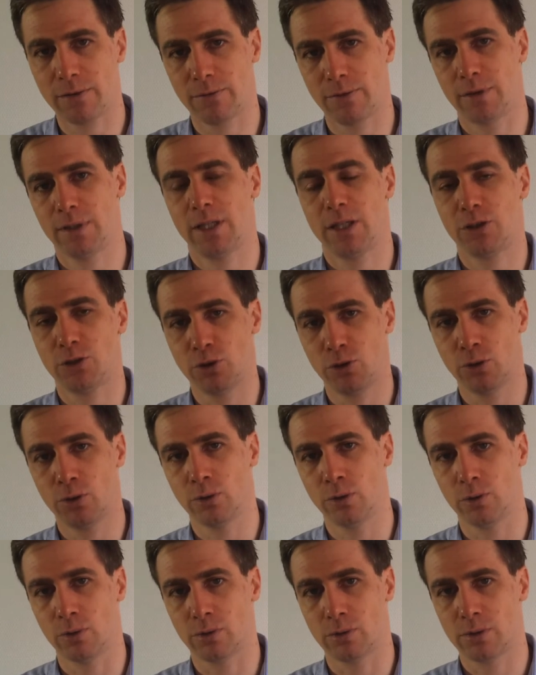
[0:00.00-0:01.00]
for these
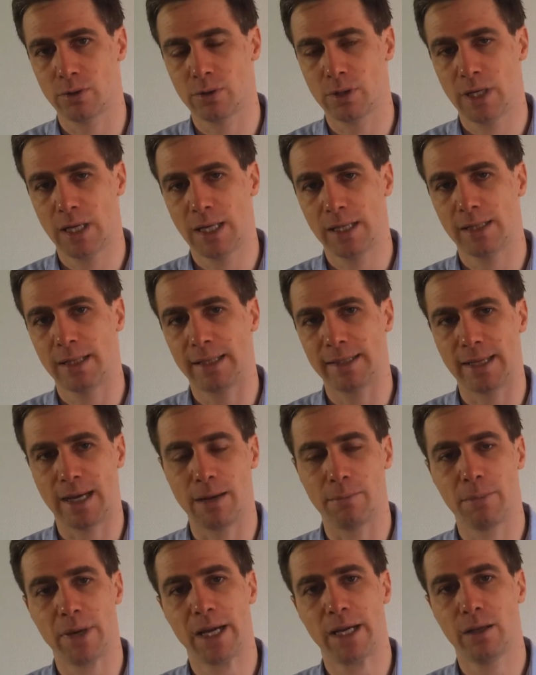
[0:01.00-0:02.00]
journals that
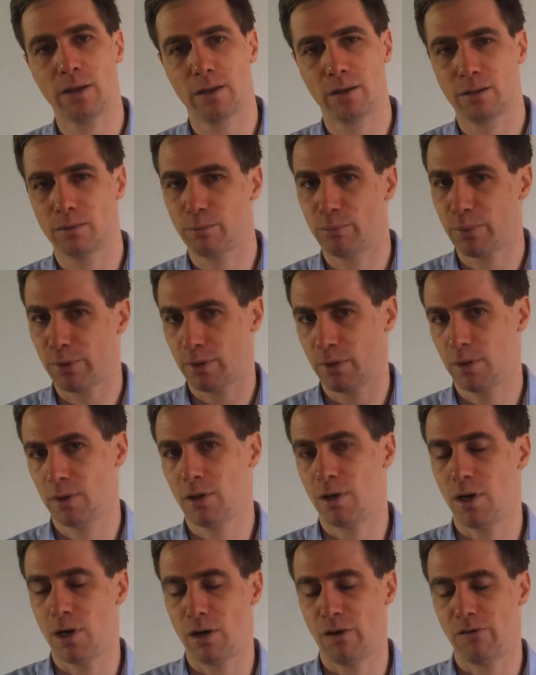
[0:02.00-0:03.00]
are made up
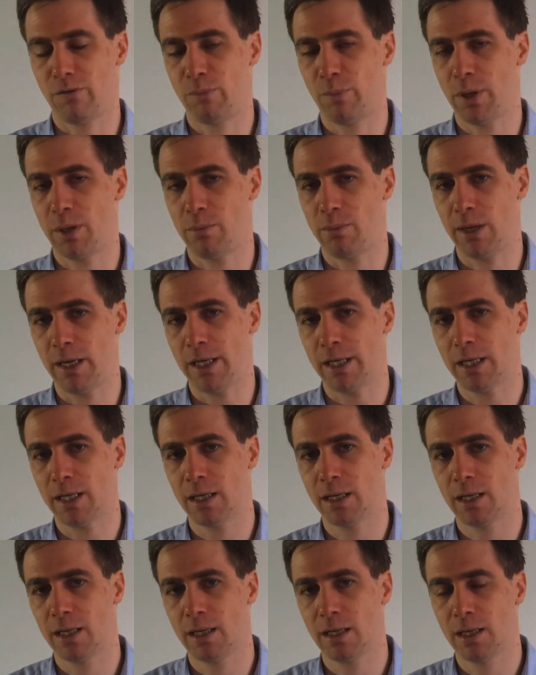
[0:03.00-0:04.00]
of
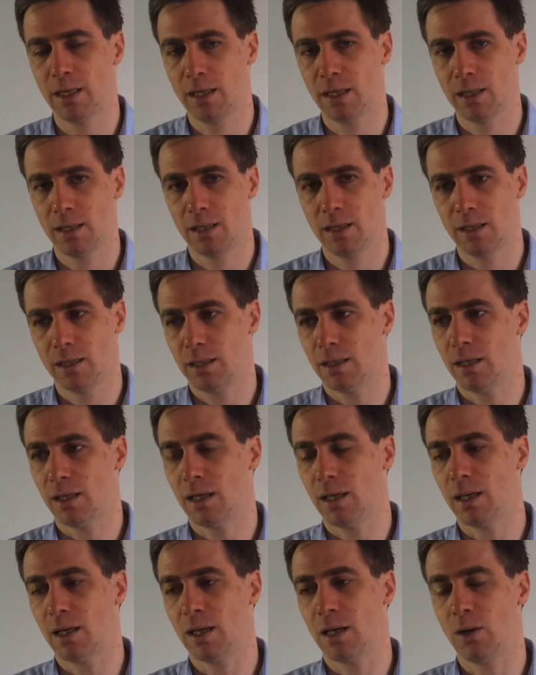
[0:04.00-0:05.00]
public
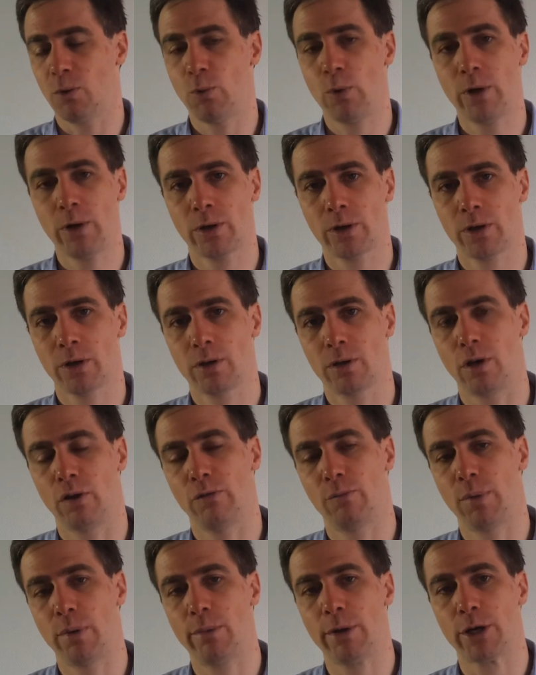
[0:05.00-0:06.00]
work,
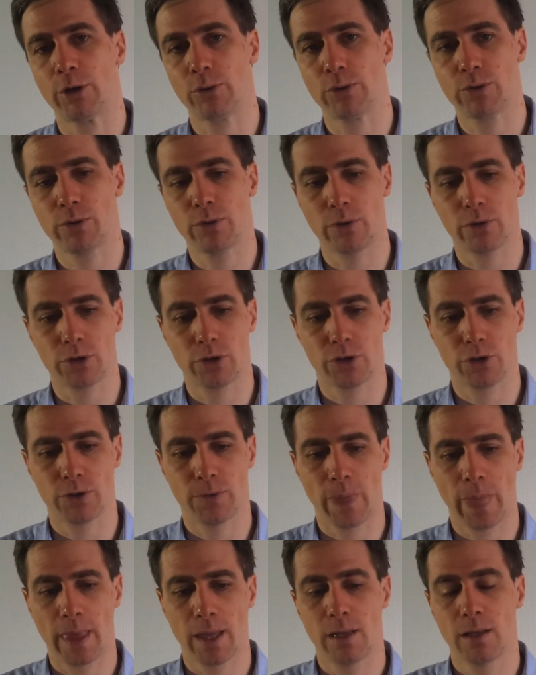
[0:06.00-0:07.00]
of public research?
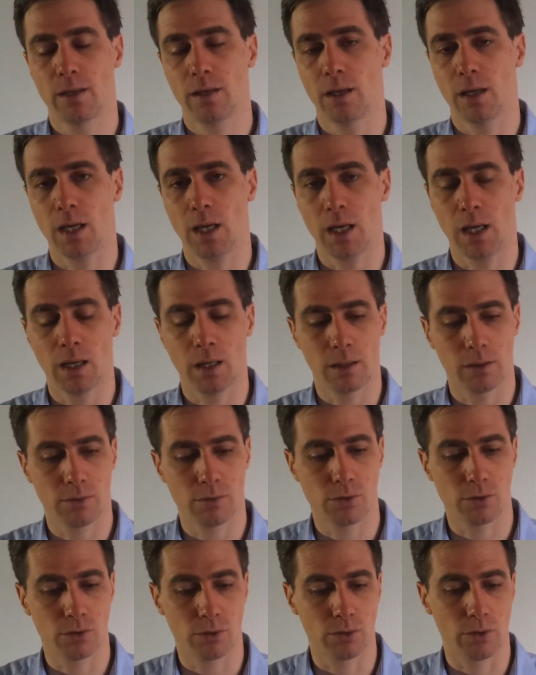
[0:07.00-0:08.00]

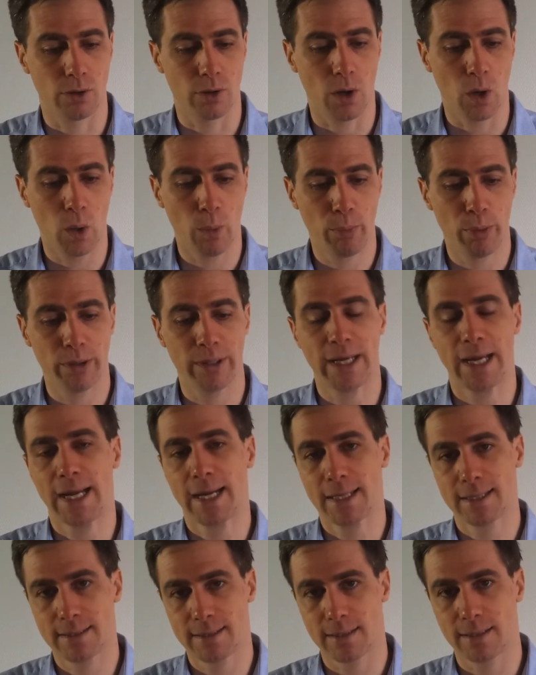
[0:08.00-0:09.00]
So the open
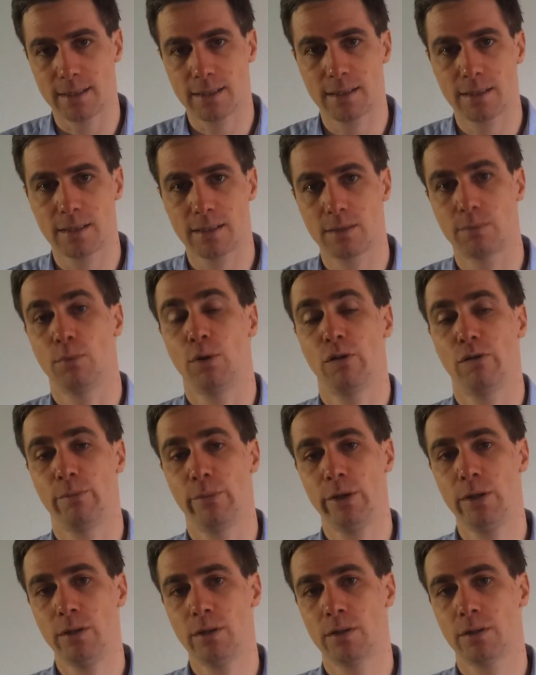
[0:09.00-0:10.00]
access
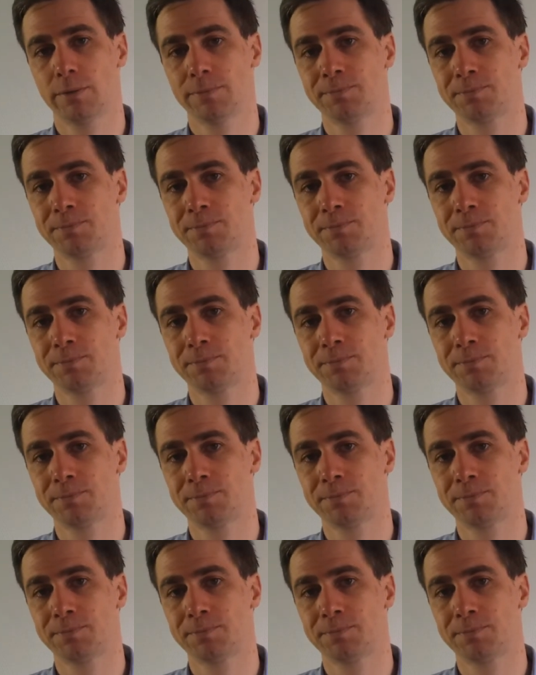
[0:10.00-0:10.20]
movement,